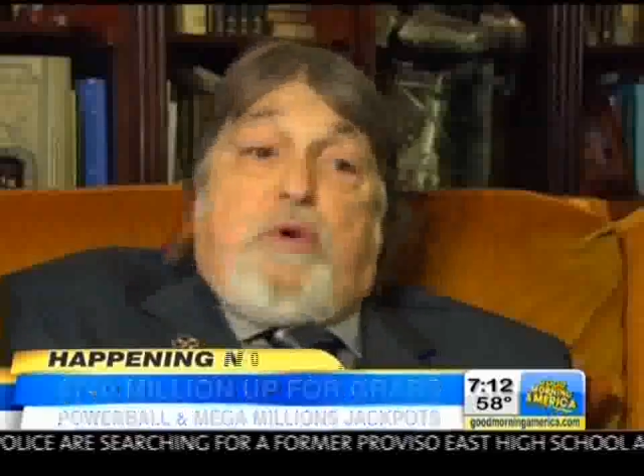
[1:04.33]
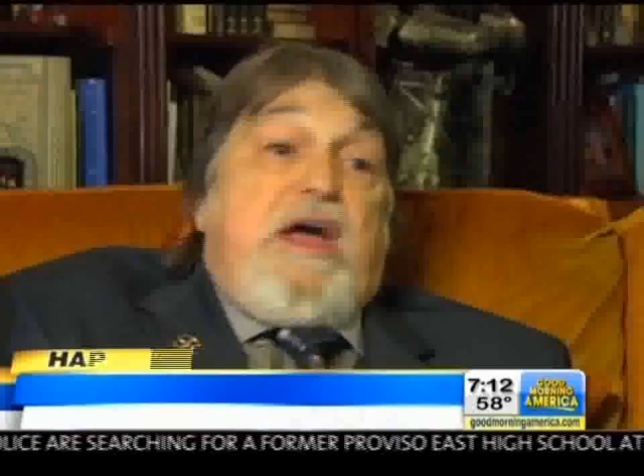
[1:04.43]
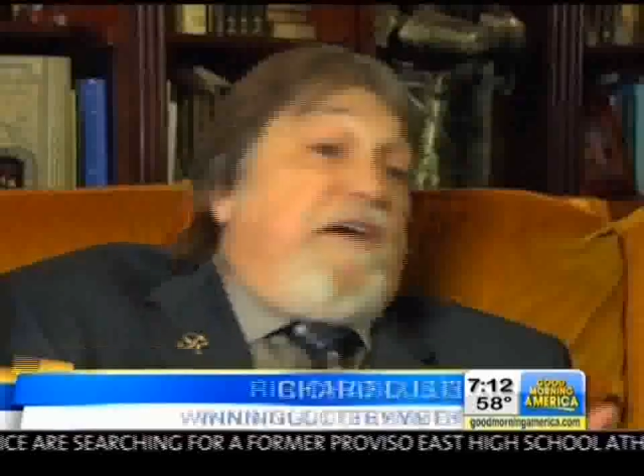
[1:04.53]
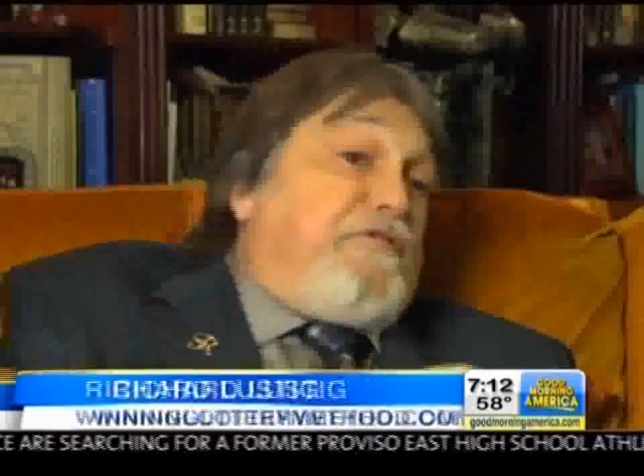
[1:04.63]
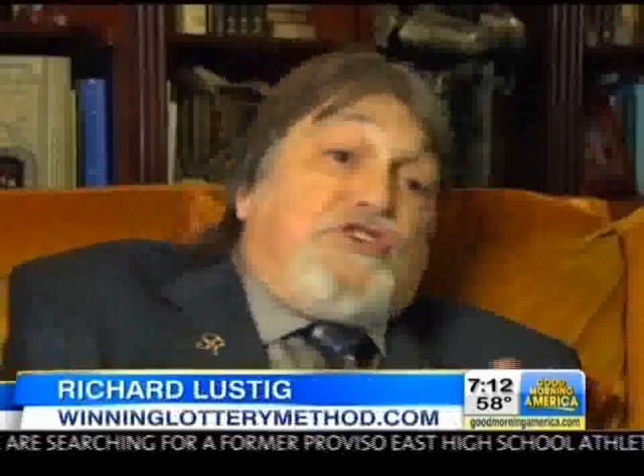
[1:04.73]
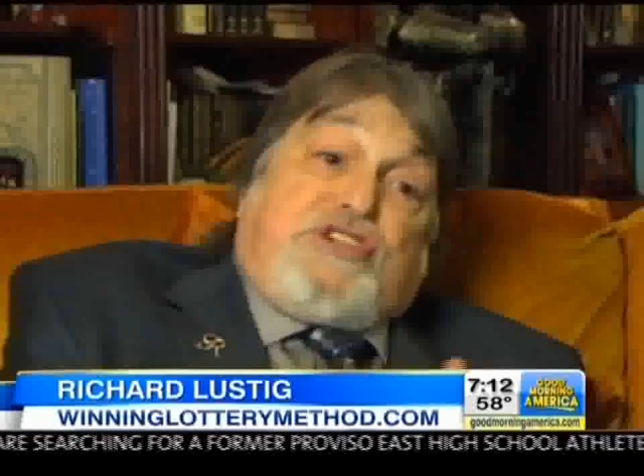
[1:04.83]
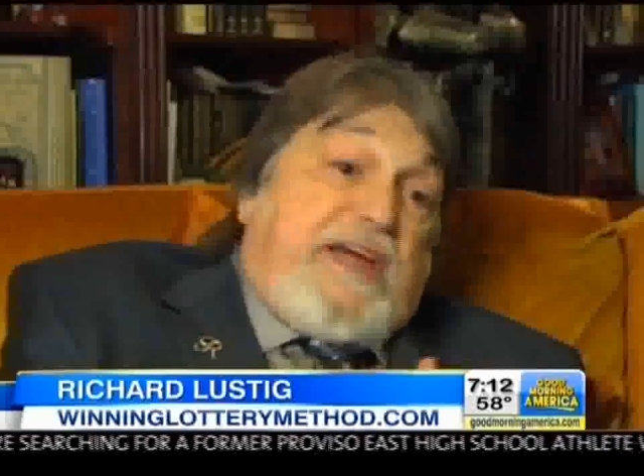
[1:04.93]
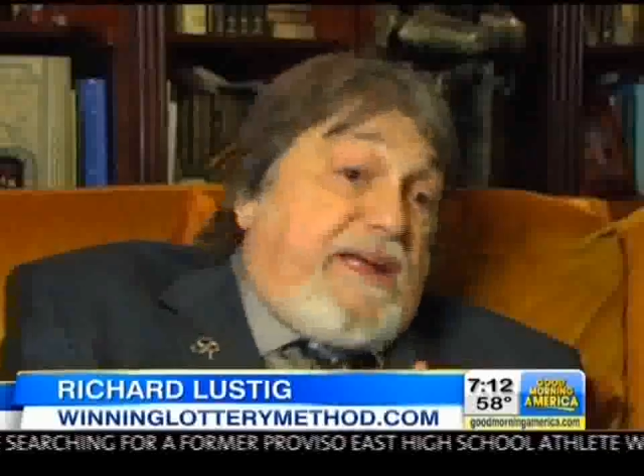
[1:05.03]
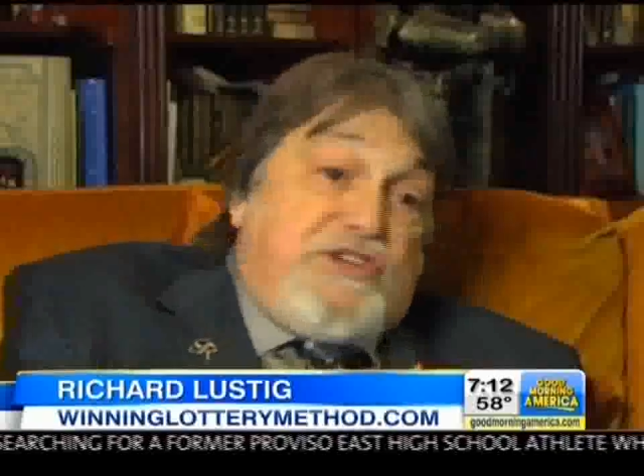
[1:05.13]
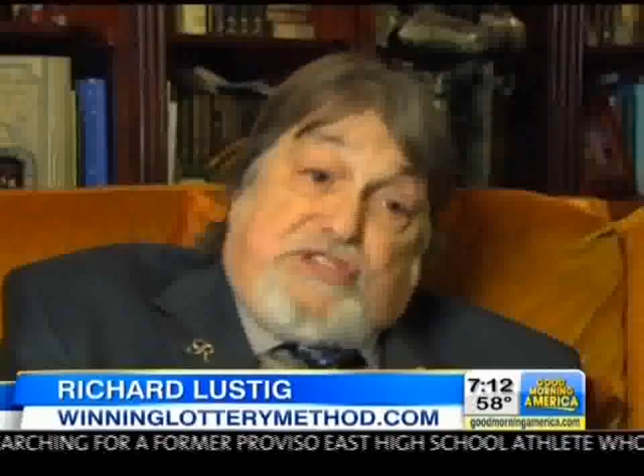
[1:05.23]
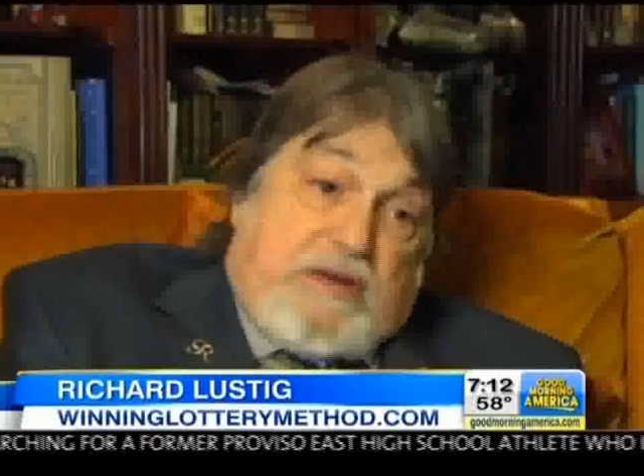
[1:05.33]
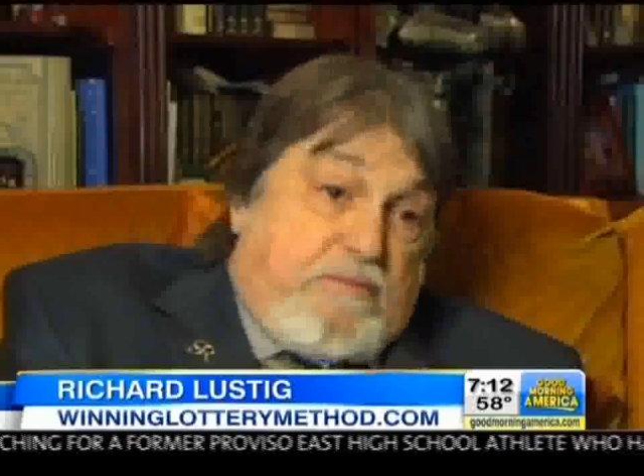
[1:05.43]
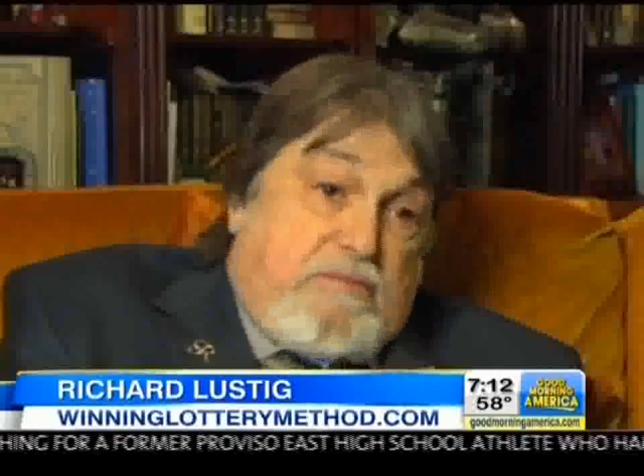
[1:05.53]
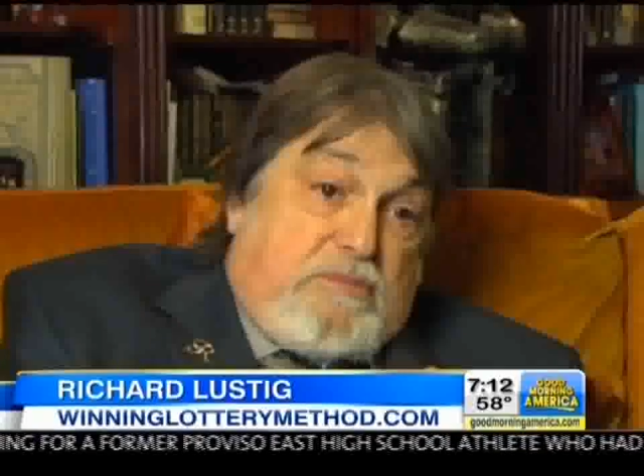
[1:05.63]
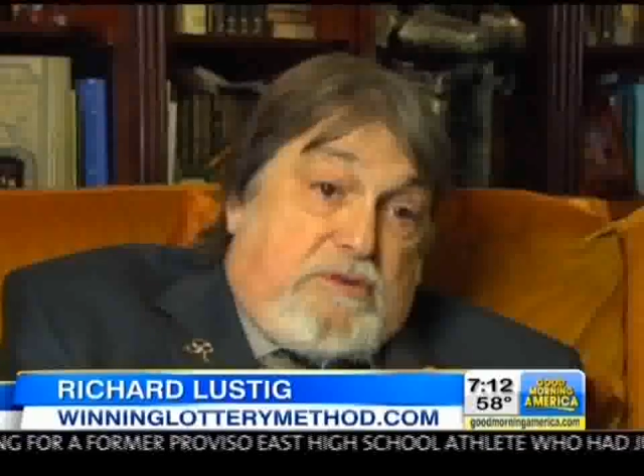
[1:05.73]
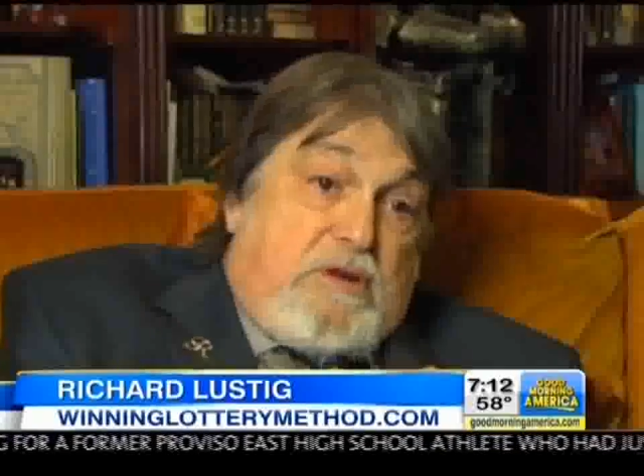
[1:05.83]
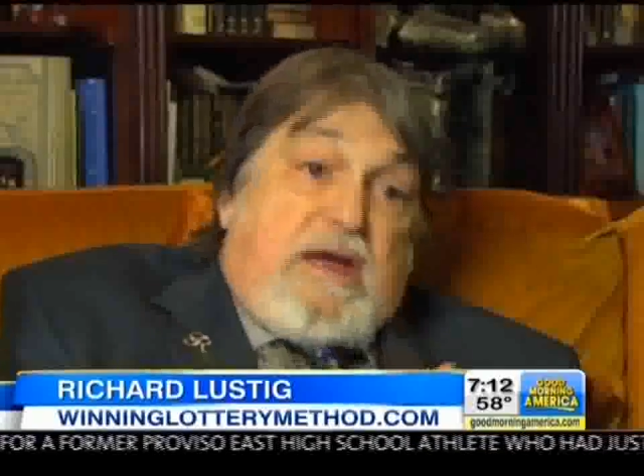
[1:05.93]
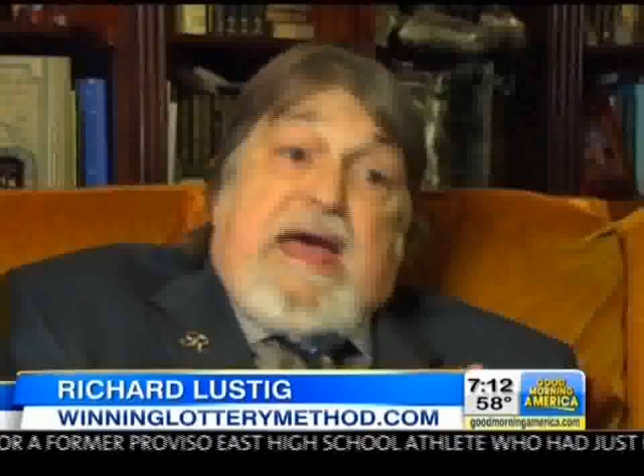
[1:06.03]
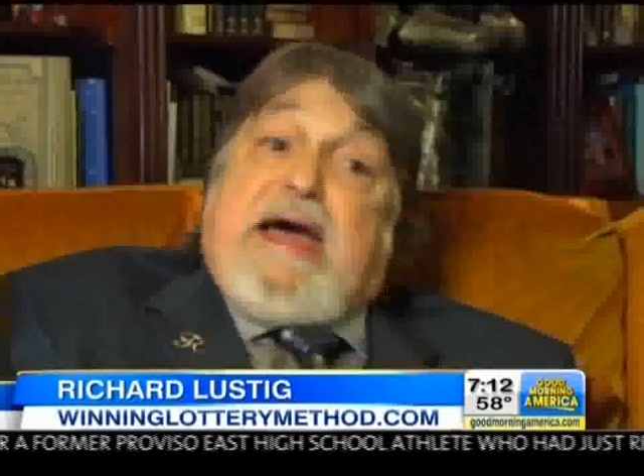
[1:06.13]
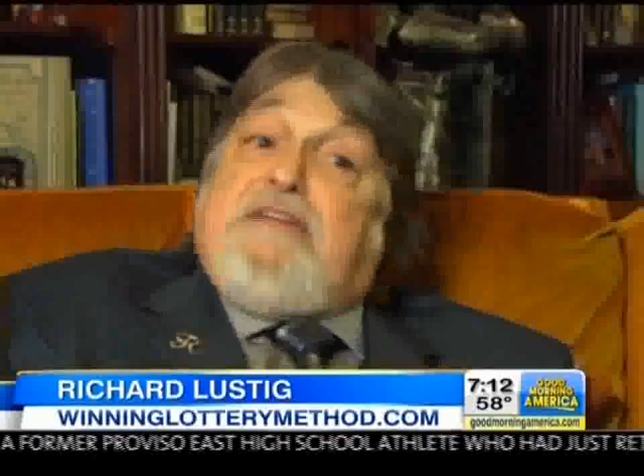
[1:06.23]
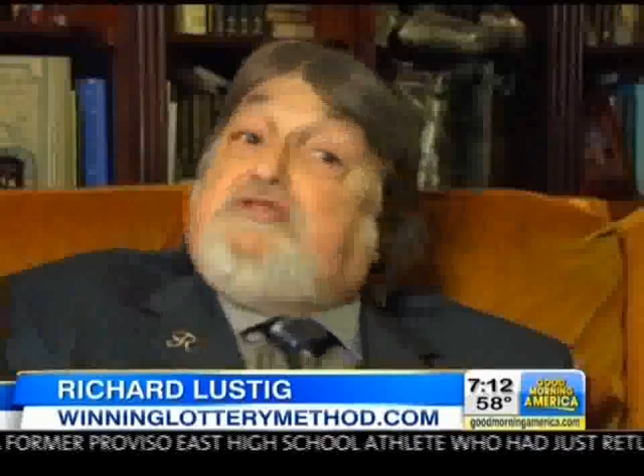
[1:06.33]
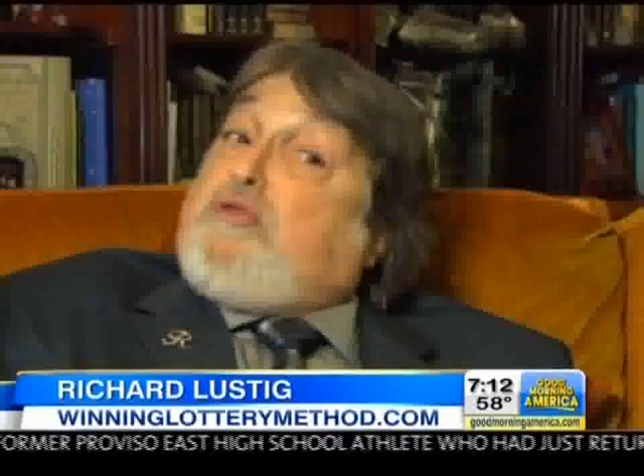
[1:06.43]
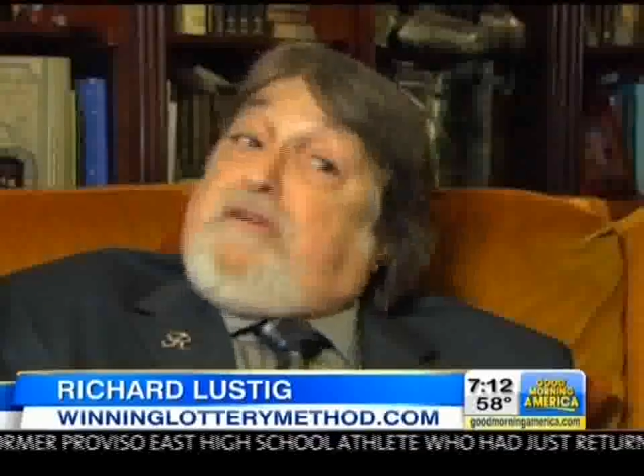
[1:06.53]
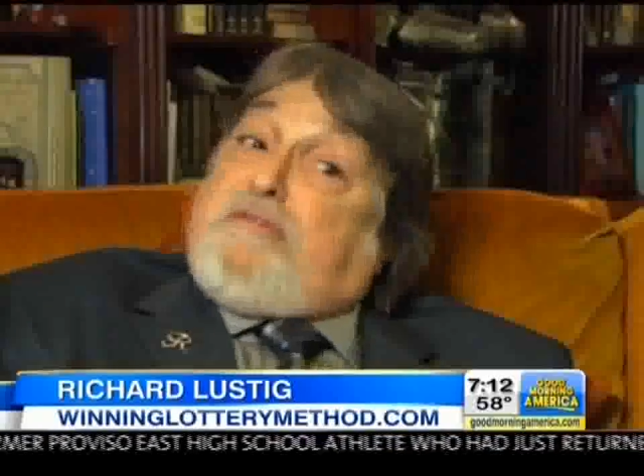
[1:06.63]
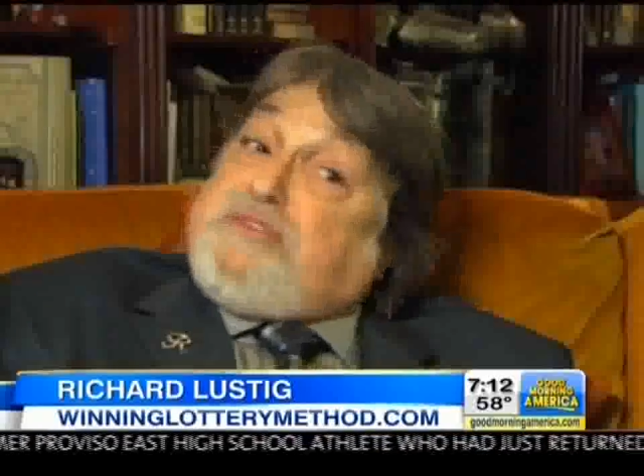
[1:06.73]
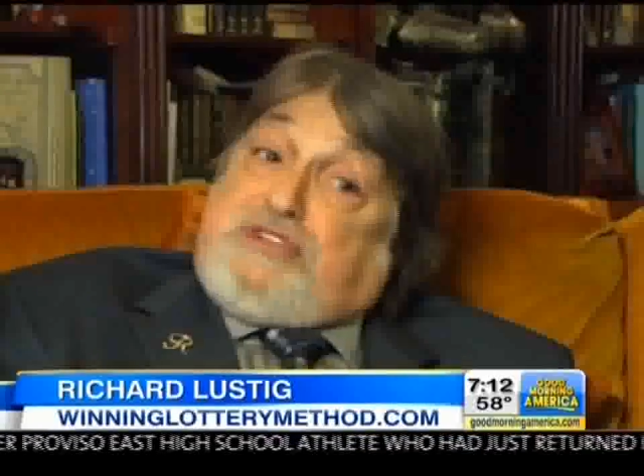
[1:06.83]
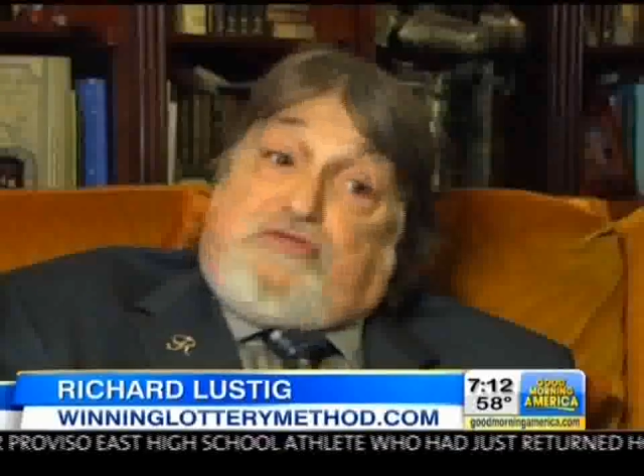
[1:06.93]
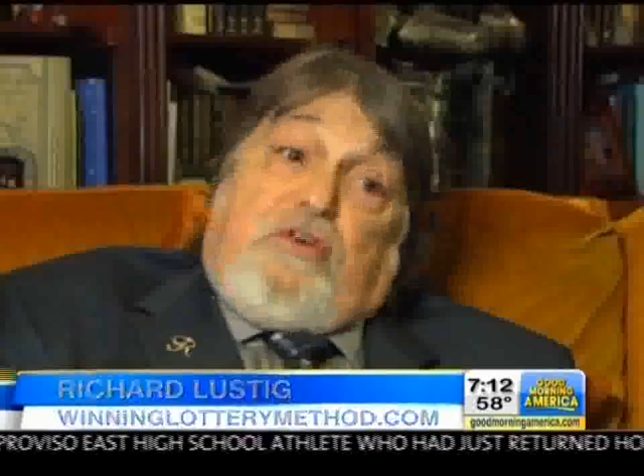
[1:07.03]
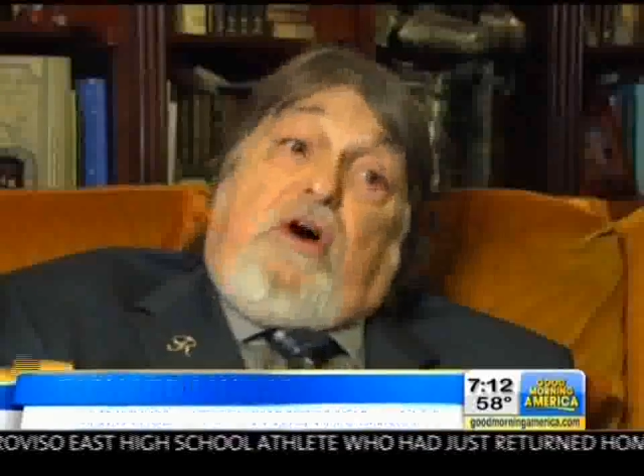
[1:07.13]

Don't ever change them and don't ever miss a